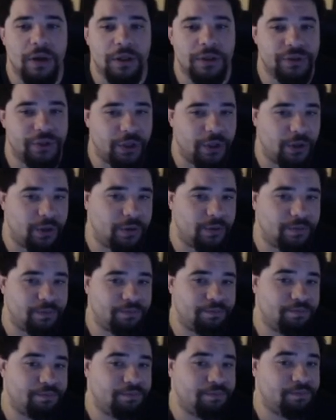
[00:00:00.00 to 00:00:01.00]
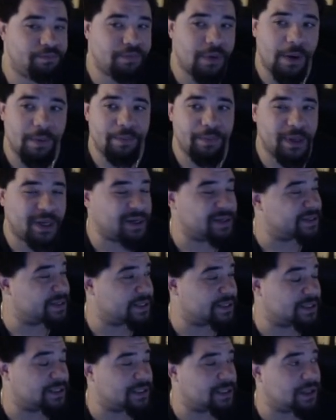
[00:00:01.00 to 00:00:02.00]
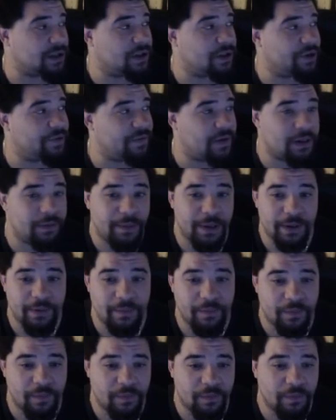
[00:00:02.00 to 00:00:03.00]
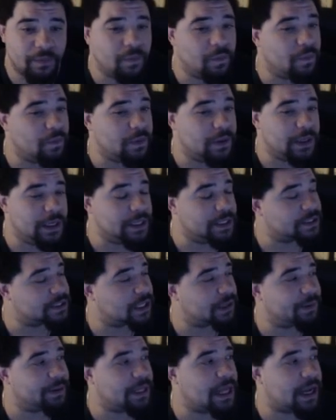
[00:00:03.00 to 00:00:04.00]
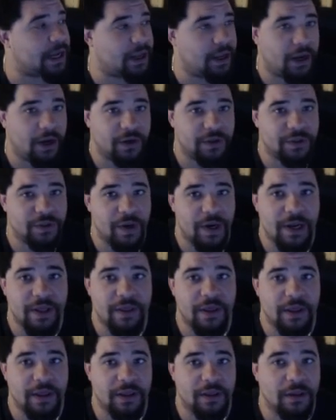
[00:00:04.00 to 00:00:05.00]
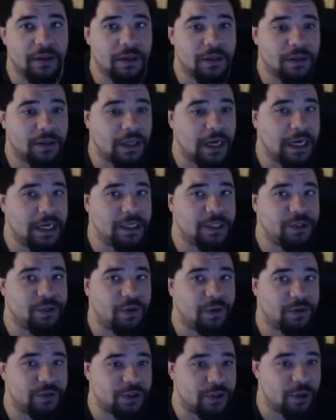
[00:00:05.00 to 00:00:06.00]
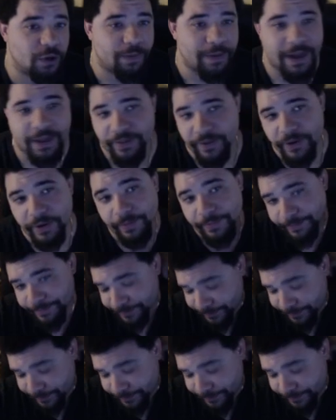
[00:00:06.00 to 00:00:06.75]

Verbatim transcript: So, but because this is still in development, it's going to be lacking here. So anything that I need to, I'll just go back there.